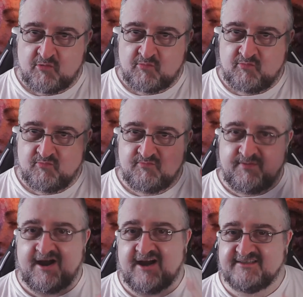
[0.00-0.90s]

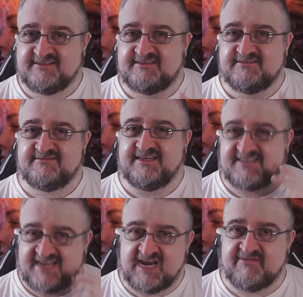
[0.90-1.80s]
but it's
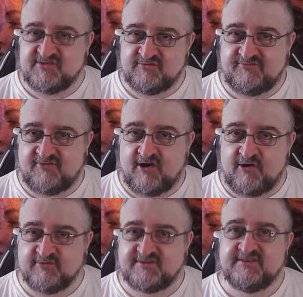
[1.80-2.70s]
kind of his own
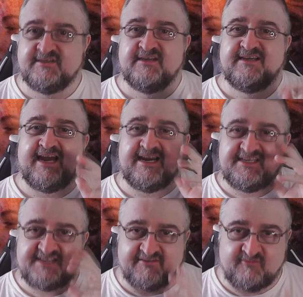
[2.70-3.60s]
fault, and he's
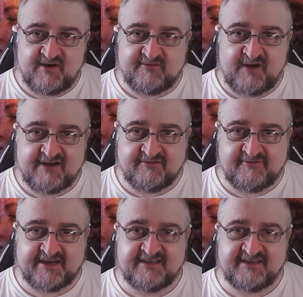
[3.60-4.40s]
kind of aware of it.